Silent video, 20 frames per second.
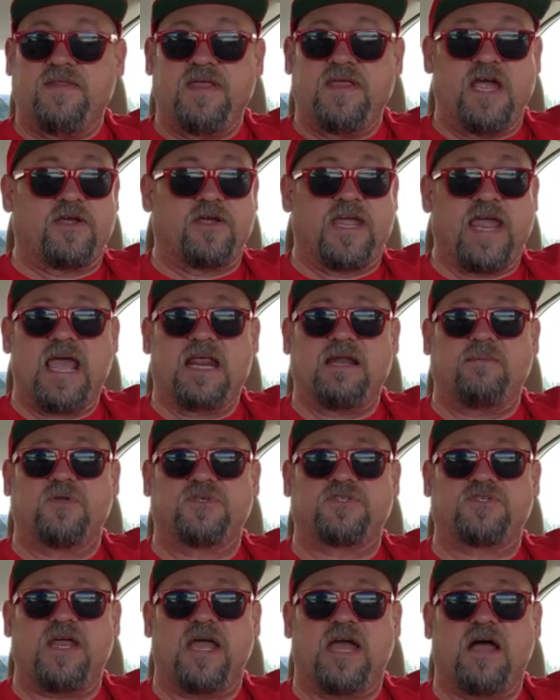they're
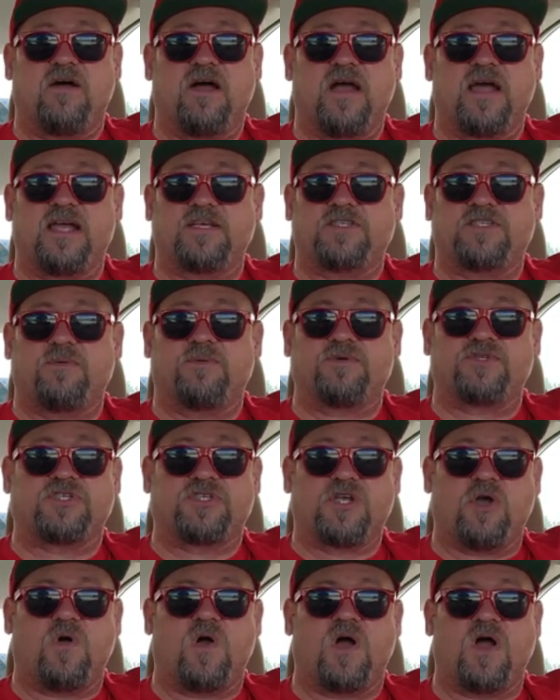cannibals now. I guess they were
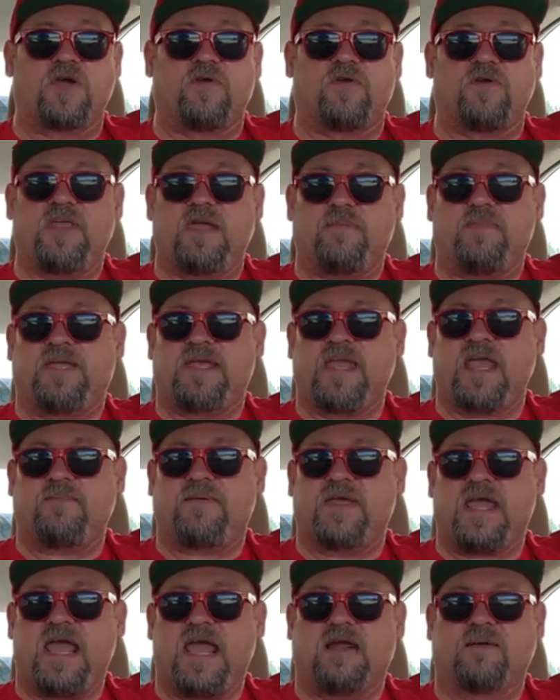so hungry they
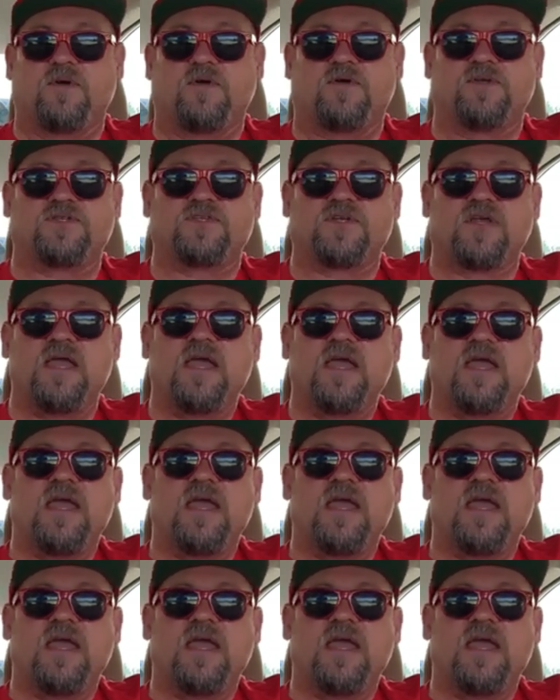became cannibals.